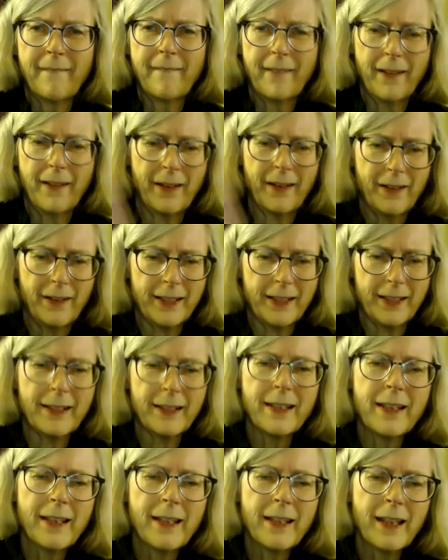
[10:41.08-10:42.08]
All right.
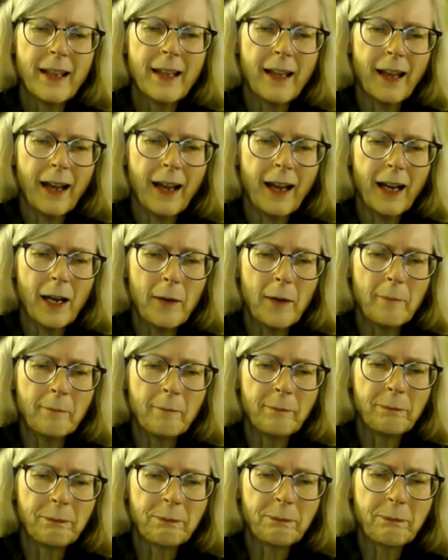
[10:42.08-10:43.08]
Um,
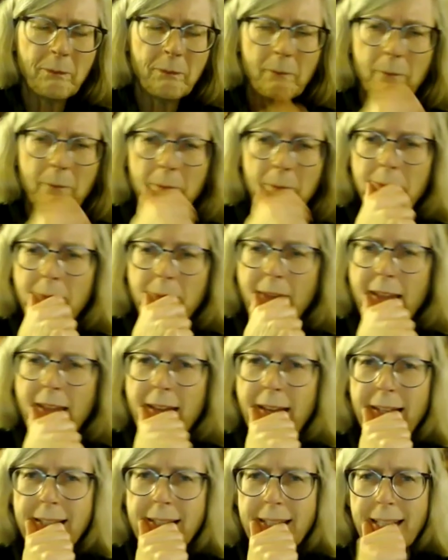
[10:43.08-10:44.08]

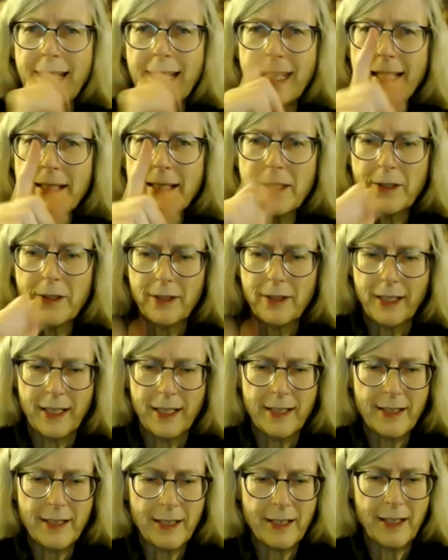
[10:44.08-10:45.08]
to answer
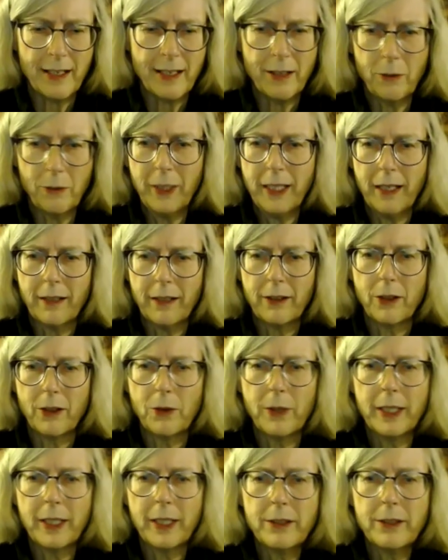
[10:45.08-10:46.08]
this, we are
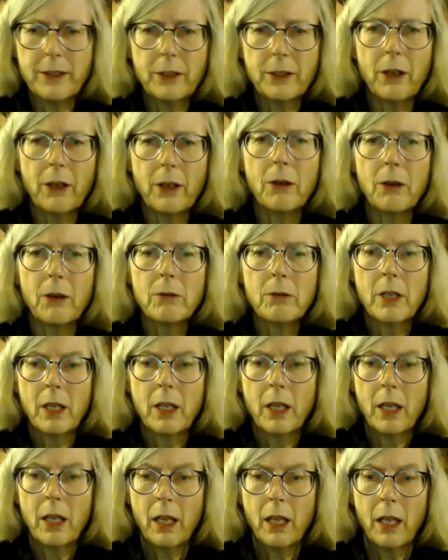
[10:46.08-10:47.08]
going to go
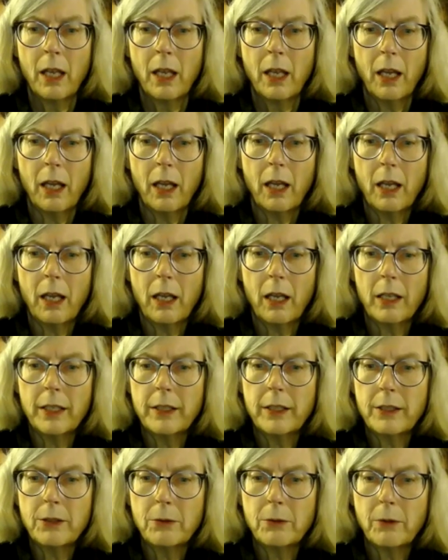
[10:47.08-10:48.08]
uh,
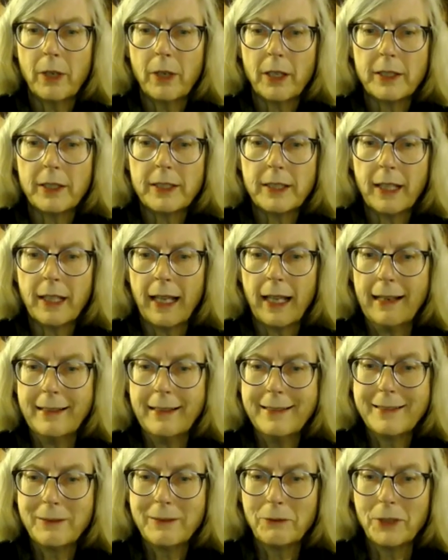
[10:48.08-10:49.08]
into our
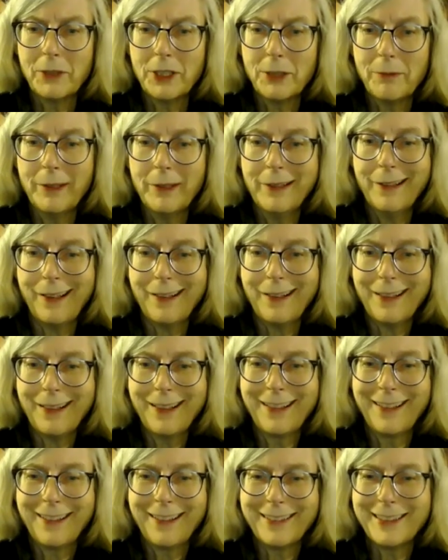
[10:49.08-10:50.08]
slides. Wish me luck.
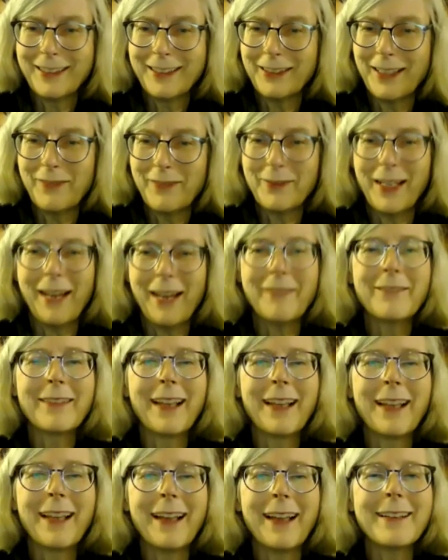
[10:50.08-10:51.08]
Still have not
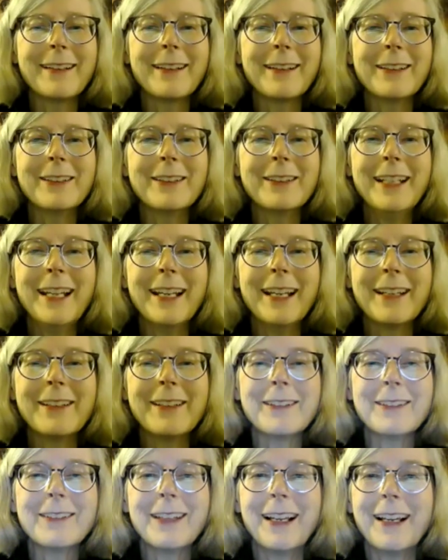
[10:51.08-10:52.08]
gotten a good
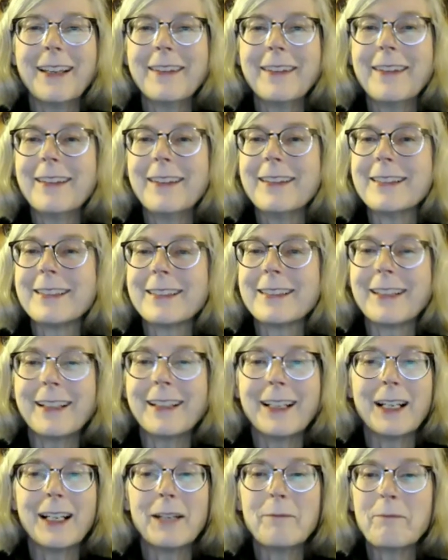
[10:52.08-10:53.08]
handle on this
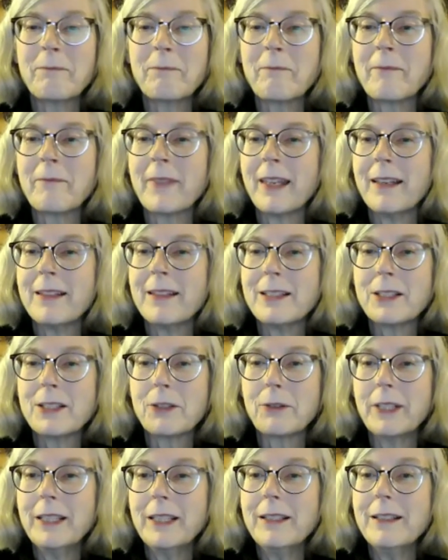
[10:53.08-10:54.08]
uh,
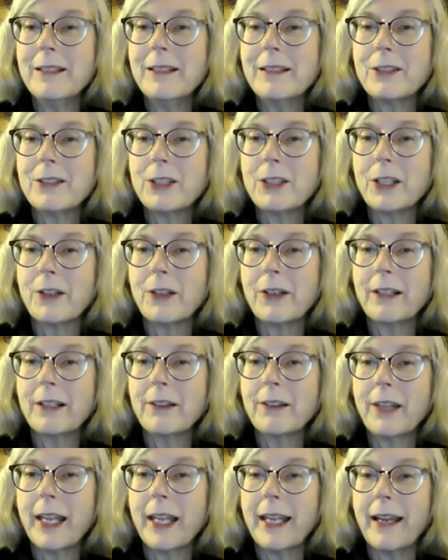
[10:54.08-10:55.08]
screen
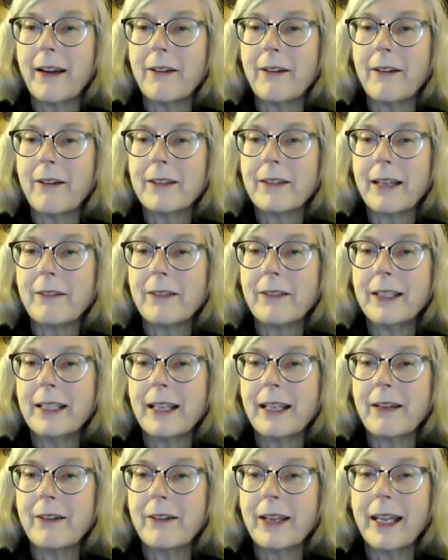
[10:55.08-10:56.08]
sharing layout that we
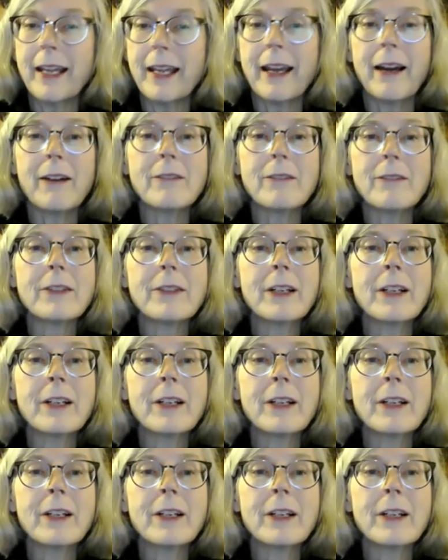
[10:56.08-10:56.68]
now have.